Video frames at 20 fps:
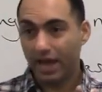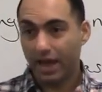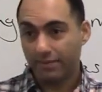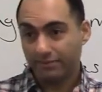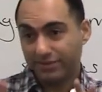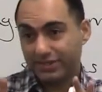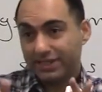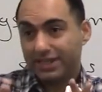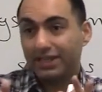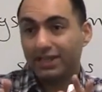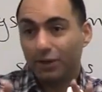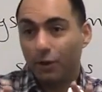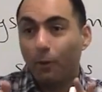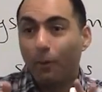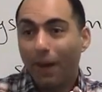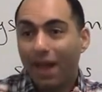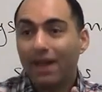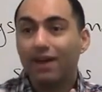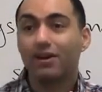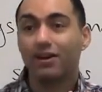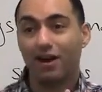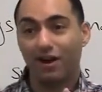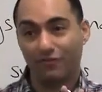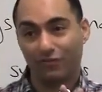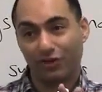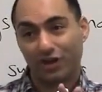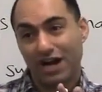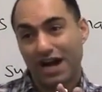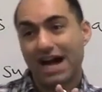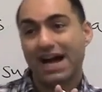I'm still aware
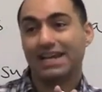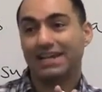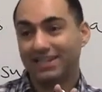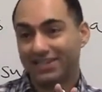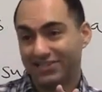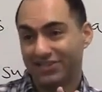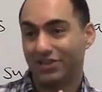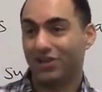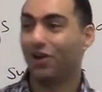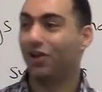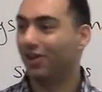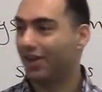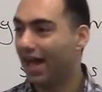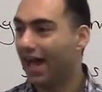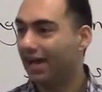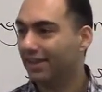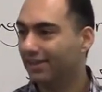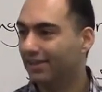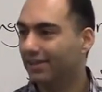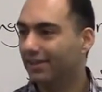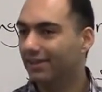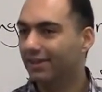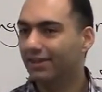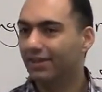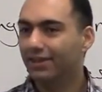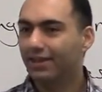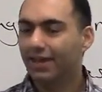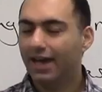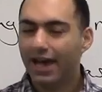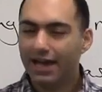of kindness and all that.
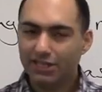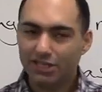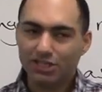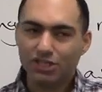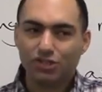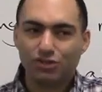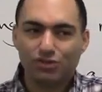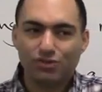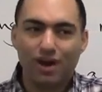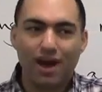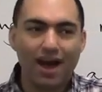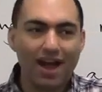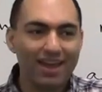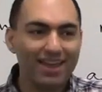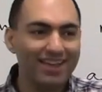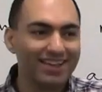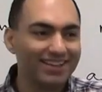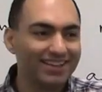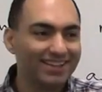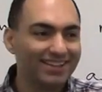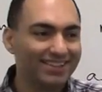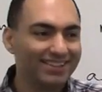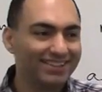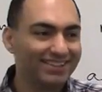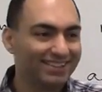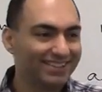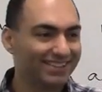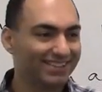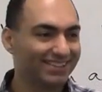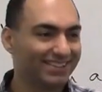I just try,
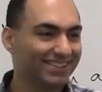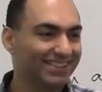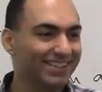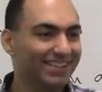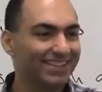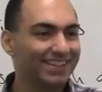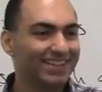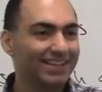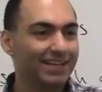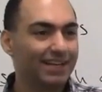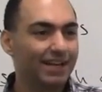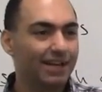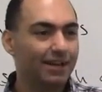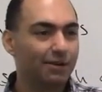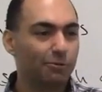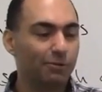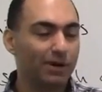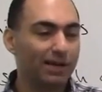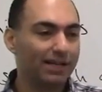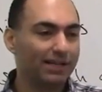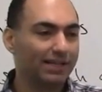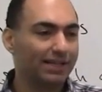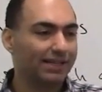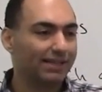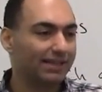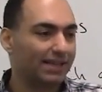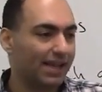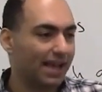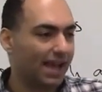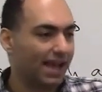well,
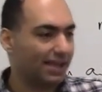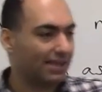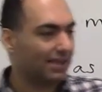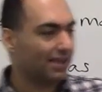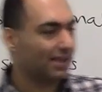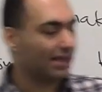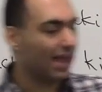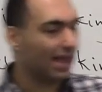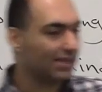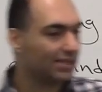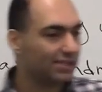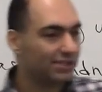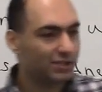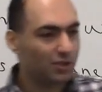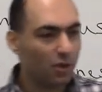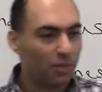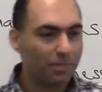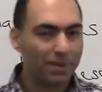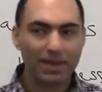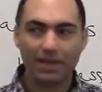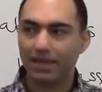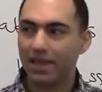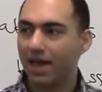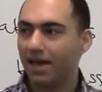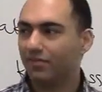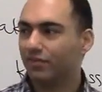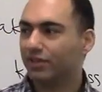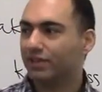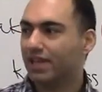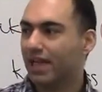I just don't pay a
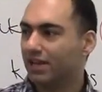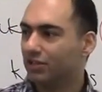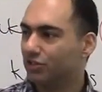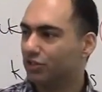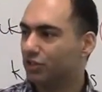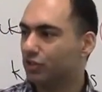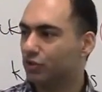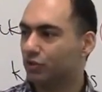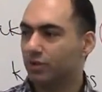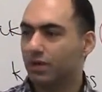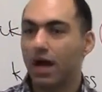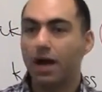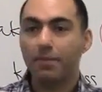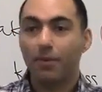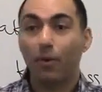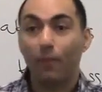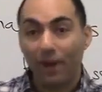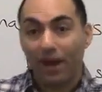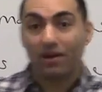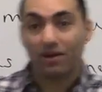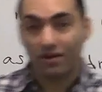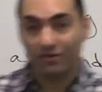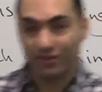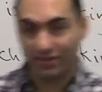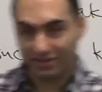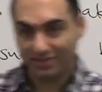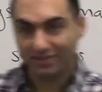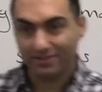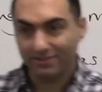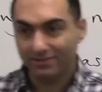lot of attention to it. I'm aware of
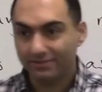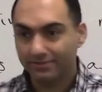it.